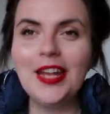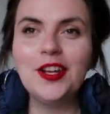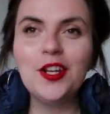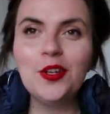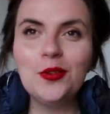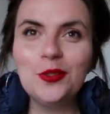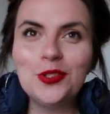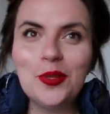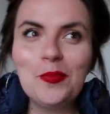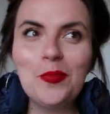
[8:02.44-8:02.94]
and
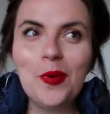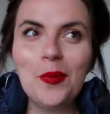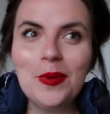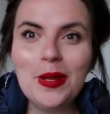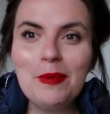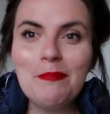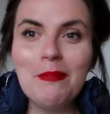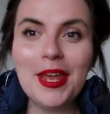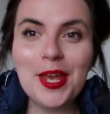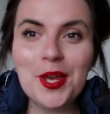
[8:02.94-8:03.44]
I'd also
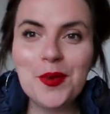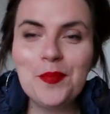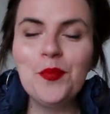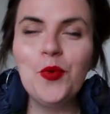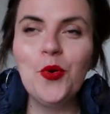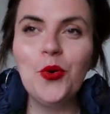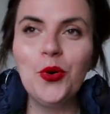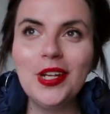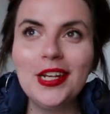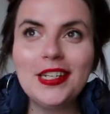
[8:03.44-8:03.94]
probably make
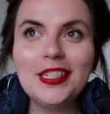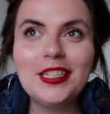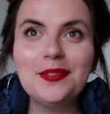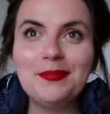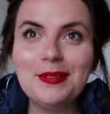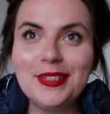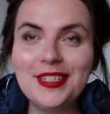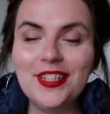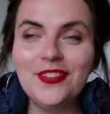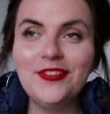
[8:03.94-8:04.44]
more like
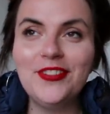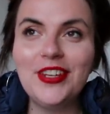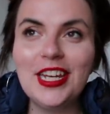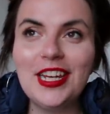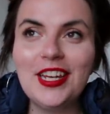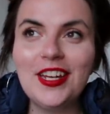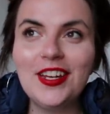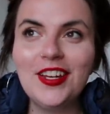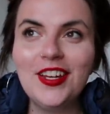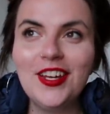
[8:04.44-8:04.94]

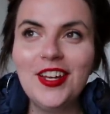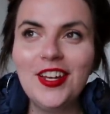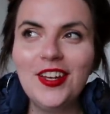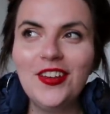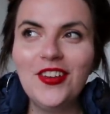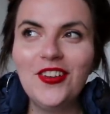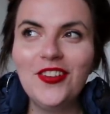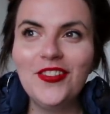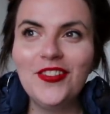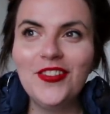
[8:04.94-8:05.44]
specific,
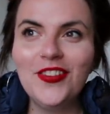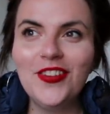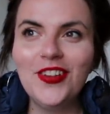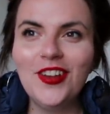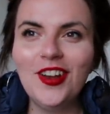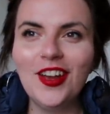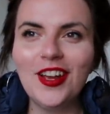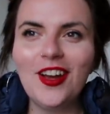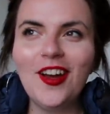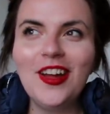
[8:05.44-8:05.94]

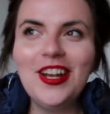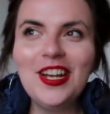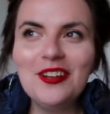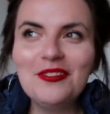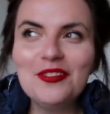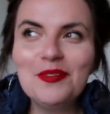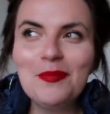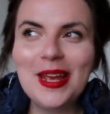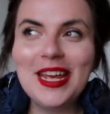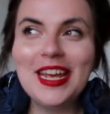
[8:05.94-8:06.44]
like I
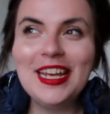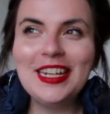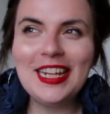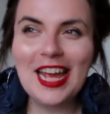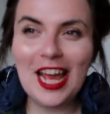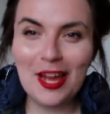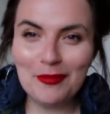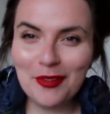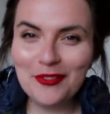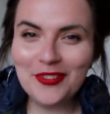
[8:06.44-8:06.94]
loved making
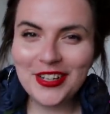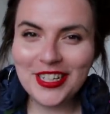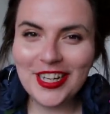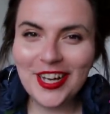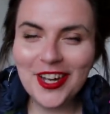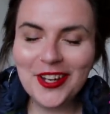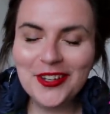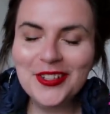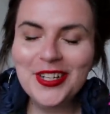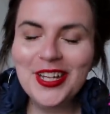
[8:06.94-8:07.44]
the Emma video